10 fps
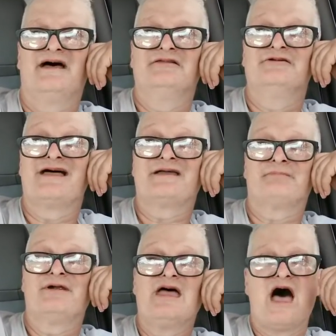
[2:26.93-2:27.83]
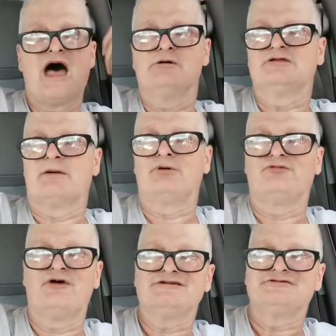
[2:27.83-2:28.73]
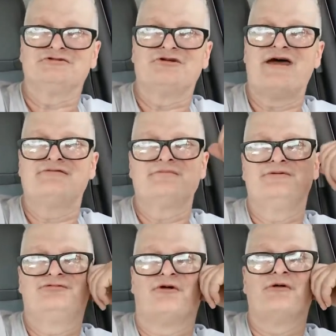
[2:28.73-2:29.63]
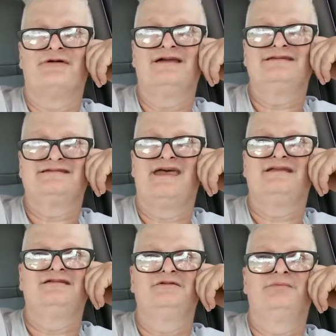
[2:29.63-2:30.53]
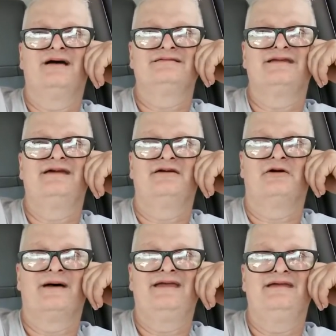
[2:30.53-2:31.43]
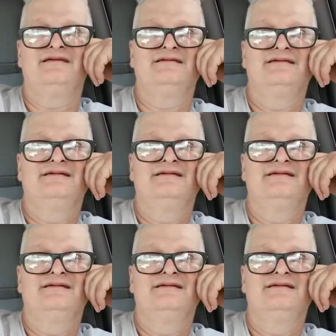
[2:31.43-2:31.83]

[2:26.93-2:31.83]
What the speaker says: Looked like I was a professional driver before. I just had 2 pounds of hair on my head.